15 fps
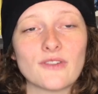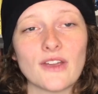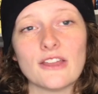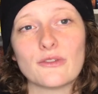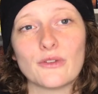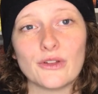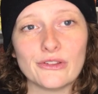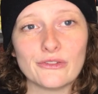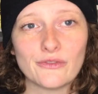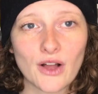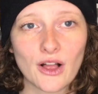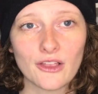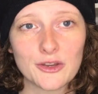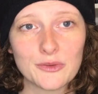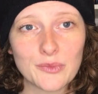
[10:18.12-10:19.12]
Faithful and the
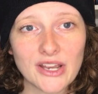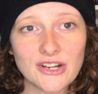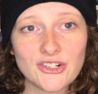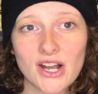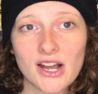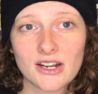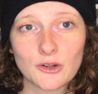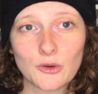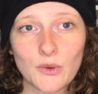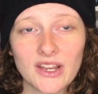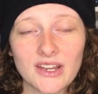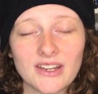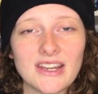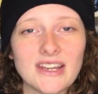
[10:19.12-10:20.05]
Fallen by John Gwynne.